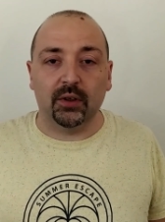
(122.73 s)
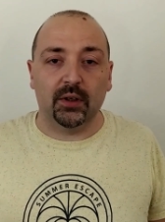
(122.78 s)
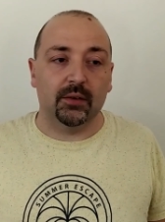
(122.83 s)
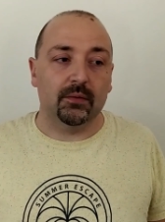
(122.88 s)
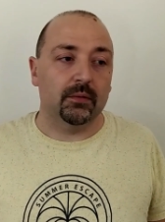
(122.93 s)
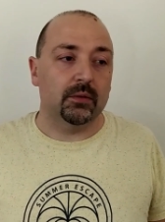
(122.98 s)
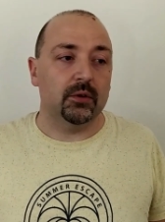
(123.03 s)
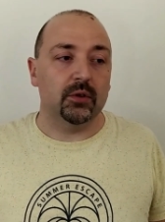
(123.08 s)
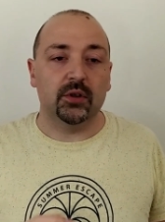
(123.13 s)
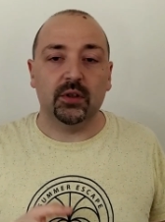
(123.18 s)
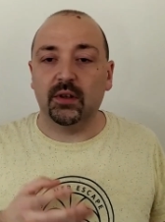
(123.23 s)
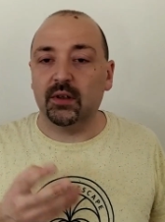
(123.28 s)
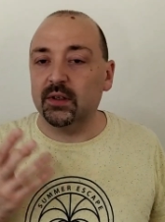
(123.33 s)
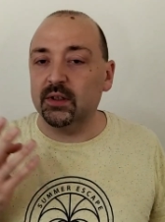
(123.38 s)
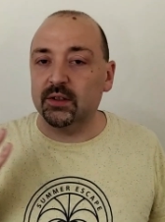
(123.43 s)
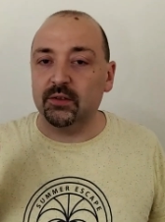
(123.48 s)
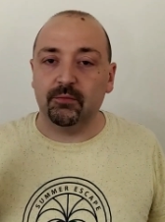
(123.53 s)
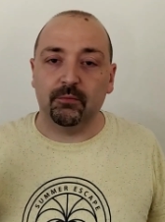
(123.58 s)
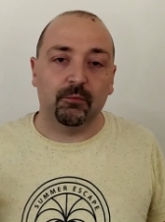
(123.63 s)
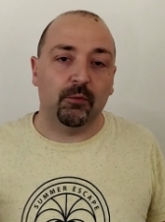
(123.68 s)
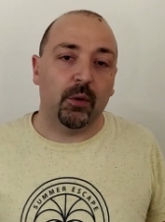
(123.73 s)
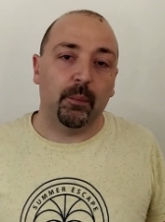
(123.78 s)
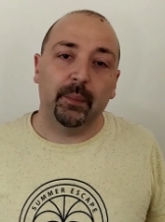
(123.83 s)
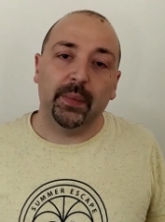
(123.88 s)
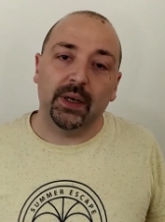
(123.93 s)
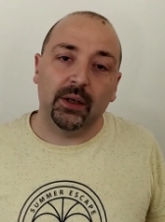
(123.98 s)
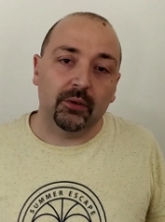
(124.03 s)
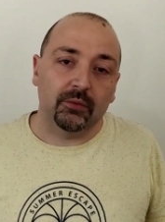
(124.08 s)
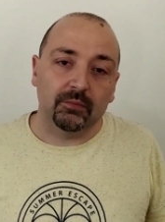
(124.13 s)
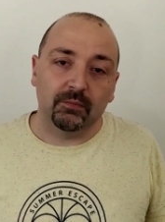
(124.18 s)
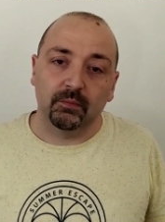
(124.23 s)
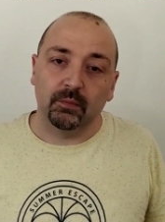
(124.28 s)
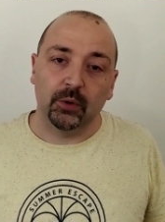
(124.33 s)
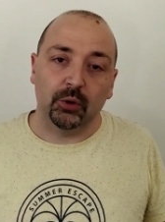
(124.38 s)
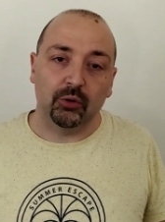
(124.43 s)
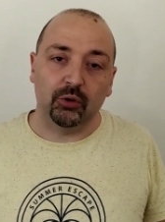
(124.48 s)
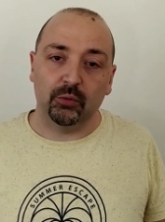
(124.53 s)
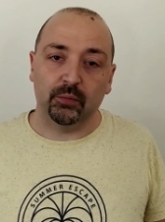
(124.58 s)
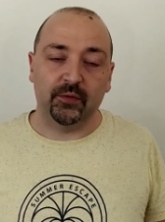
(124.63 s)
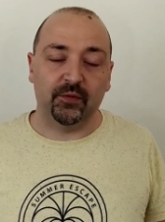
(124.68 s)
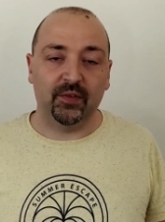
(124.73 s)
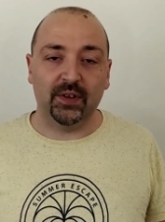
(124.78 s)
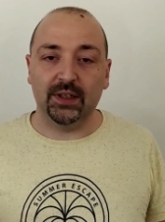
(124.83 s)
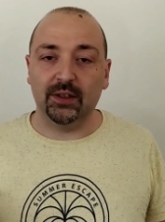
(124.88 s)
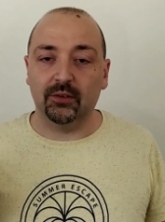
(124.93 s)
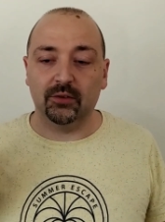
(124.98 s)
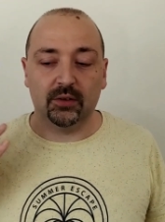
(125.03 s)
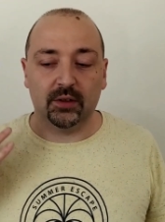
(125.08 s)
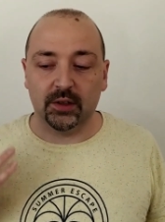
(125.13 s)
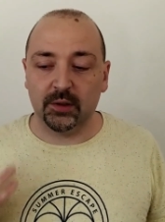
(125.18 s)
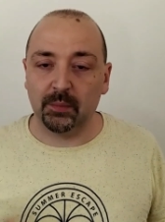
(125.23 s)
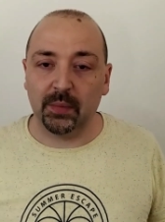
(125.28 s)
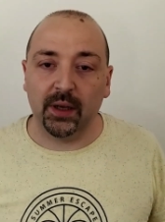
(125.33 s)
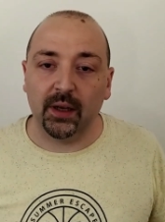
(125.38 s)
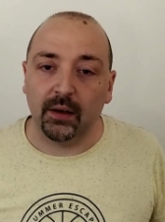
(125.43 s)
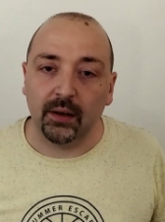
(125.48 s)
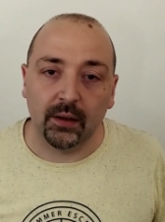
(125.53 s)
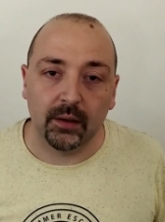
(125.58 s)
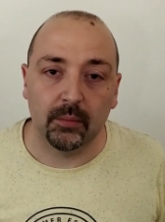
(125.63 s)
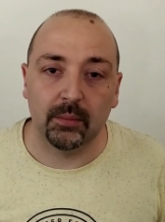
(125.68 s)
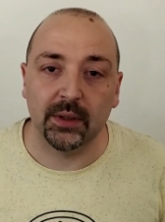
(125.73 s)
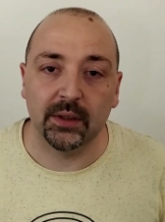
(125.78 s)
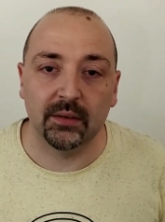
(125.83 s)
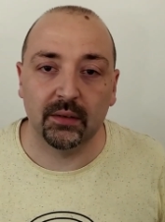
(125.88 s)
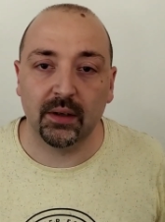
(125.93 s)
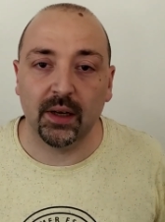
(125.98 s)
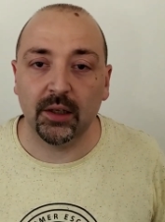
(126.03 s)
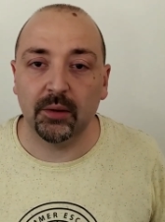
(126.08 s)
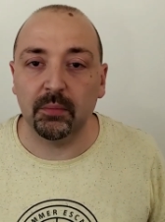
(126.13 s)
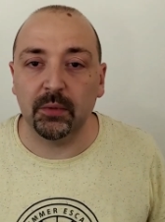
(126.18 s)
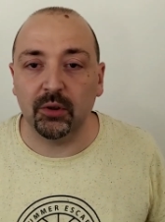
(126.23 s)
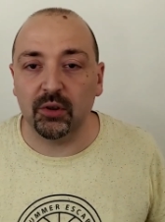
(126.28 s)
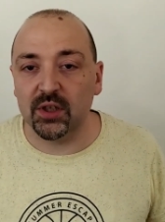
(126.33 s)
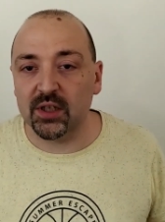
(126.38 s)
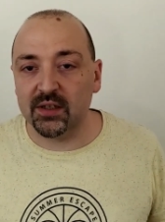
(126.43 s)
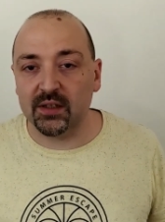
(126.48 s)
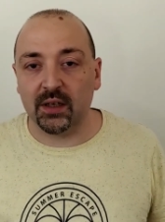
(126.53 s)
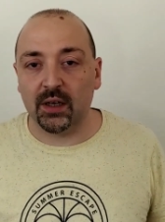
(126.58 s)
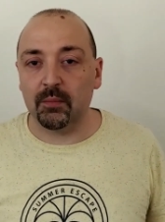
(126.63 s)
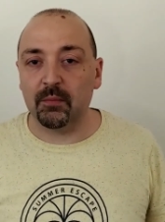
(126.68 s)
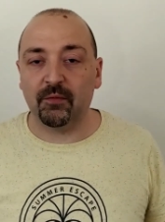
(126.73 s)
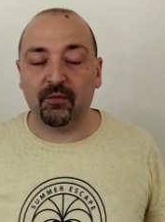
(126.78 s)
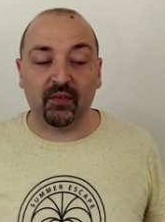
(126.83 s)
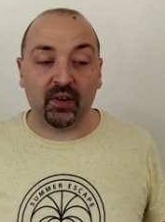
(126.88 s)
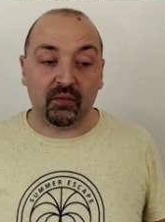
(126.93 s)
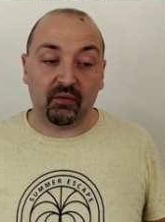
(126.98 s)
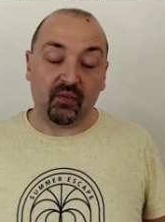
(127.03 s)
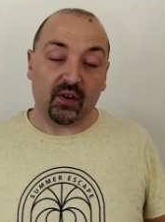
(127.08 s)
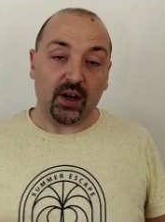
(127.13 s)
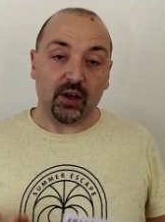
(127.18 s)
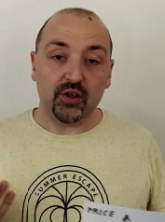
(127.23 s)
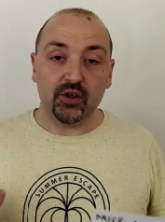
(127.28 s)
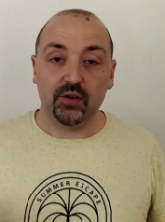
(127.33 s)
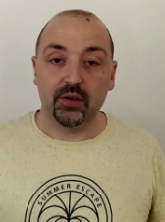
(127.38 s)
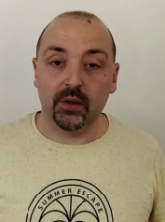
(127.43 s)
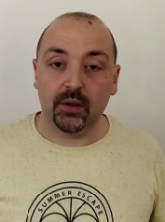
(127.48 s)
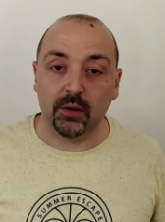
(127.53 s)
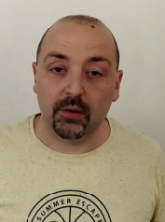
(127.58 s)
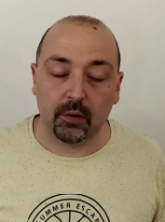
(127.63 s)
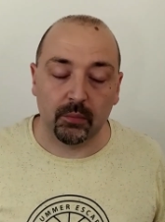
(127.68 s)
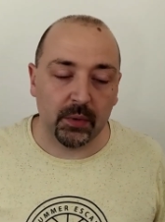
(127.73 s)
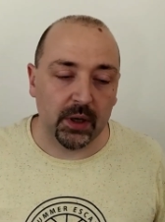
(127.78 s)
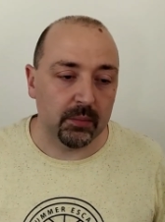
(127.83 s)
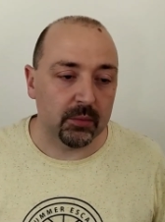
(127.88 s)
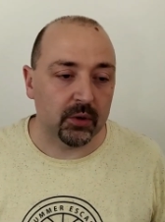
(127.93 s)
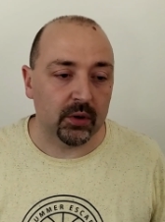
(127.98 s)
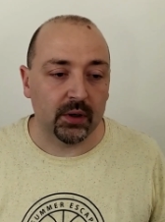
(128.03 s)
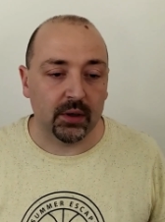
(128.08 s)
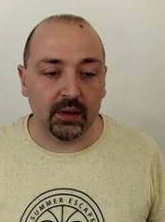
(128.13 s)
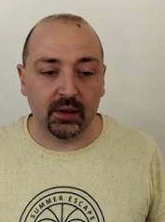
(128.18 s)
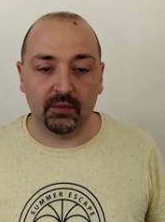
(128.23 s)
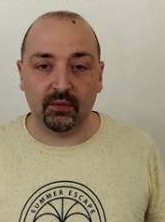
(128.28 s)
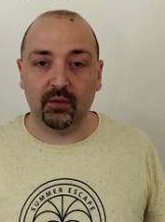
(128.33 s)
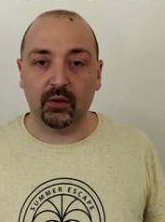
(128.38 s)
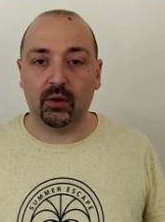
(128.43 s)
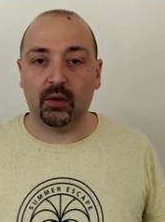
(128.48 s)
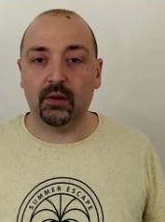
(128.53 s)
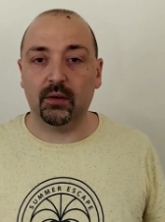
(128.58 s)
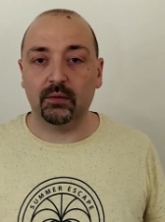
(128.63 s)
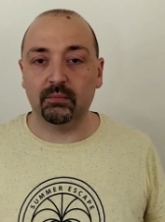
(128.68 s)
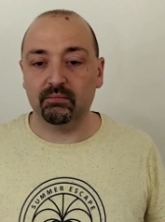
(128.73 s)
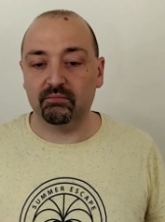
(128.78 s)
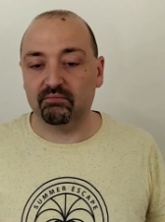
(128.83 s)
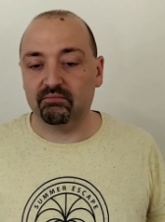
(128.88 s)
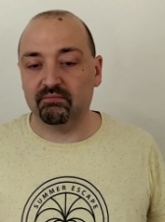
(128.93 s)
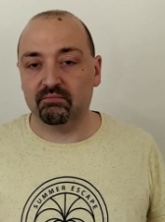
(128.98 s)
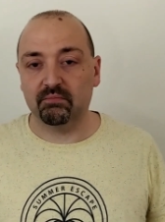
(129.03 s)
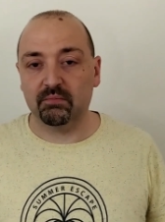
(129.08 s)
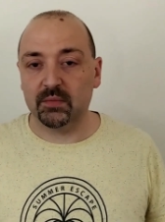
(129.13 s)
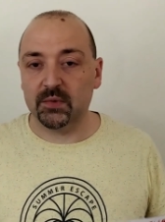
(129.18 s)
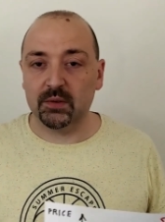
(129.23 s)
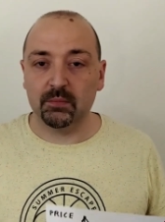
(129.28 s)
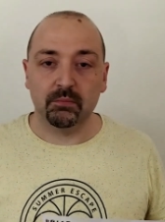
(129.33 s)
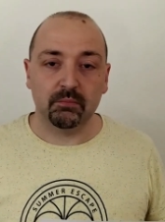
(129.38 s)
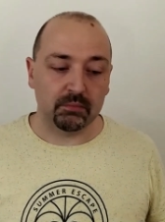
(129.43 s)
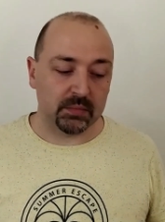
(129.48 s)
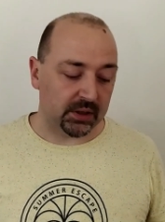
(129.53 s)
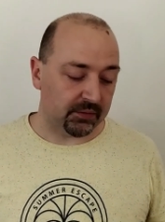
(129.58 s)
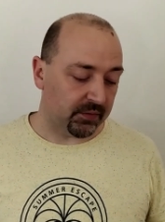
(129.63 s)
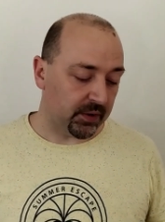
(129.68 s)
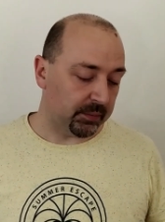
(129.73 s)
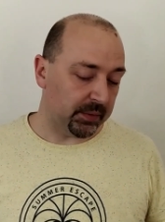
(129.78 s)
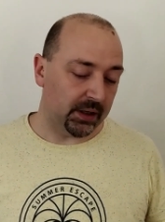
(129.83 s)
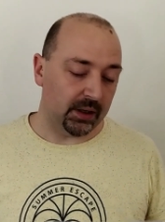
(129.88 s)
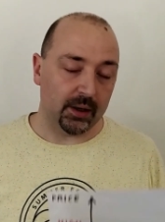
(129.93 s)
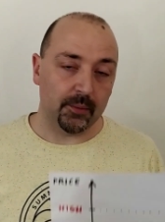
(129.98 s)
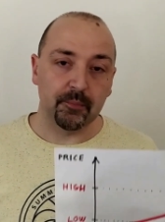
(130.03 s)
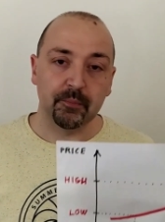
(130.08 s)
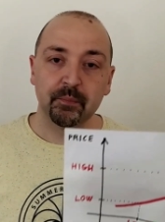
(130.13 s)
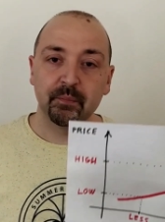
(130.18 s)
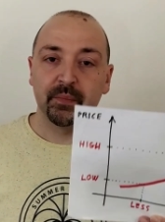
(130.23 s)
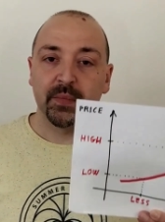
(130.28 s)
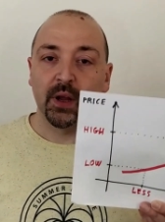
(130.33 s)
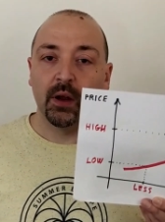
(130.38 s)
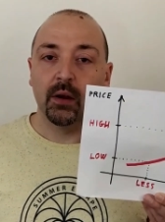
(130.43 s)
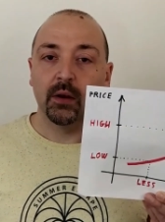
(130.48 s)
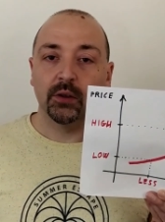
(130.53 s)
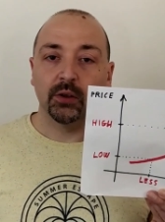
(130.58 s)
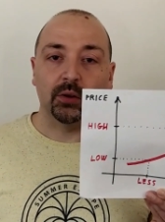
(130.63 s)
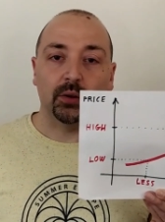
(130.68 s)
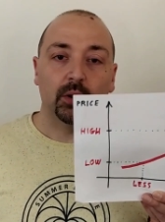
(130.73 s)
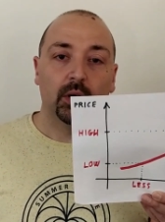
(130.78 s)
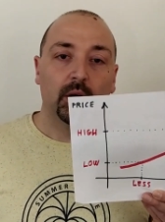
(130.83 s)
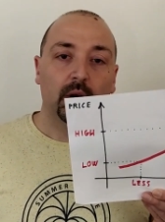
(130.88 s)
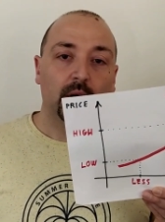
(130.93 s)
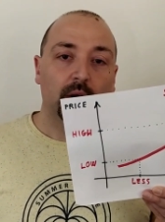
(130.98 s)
can watch, there is 1 million YouTube videos explaining, but let me just refresh your memory if you are not a bit familiar. So